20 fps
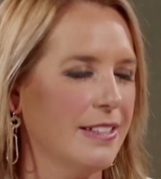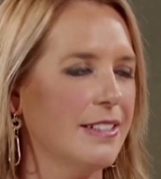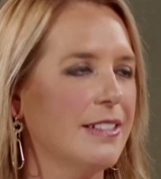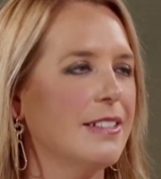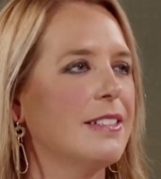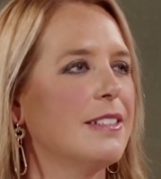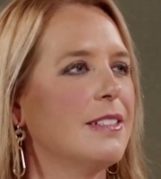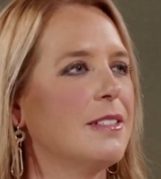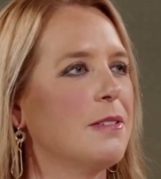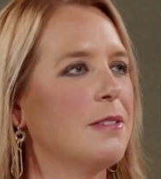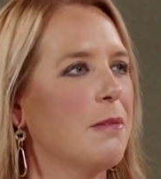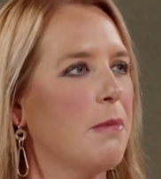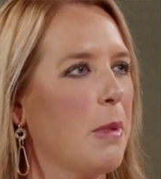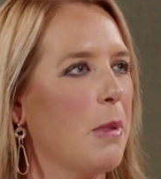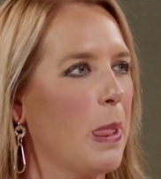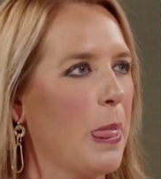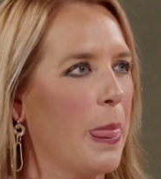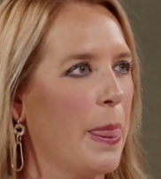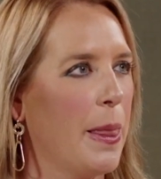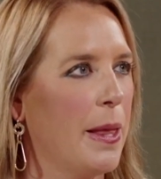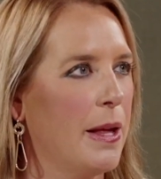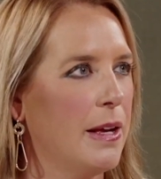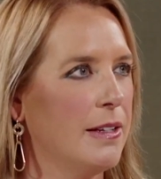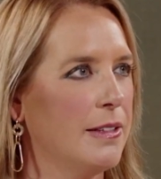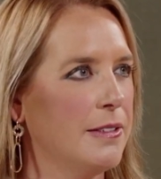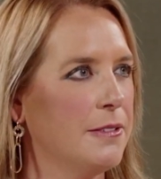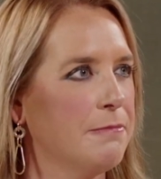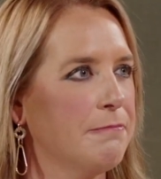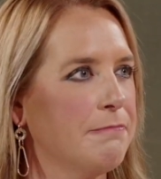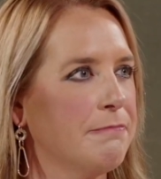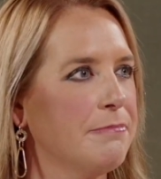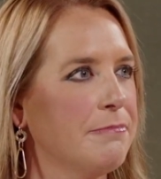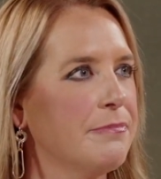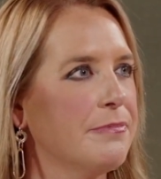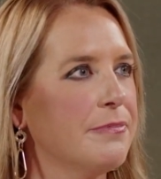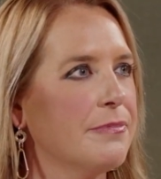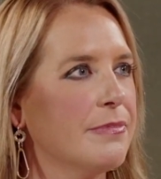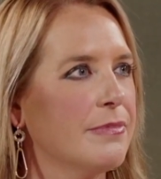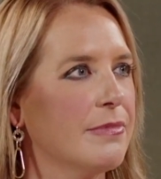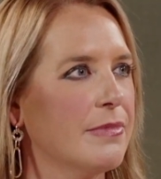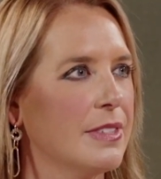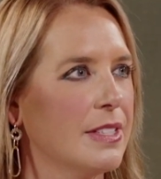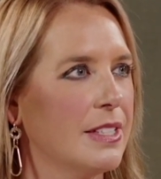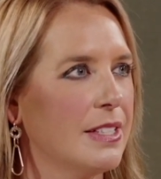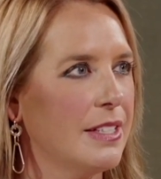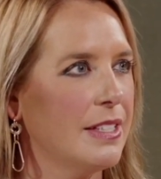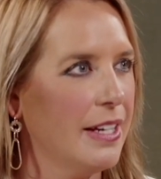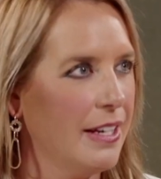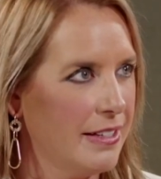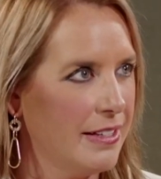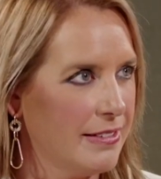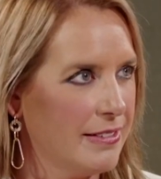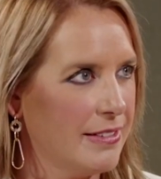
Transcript: Where restaurants, there's a million of them.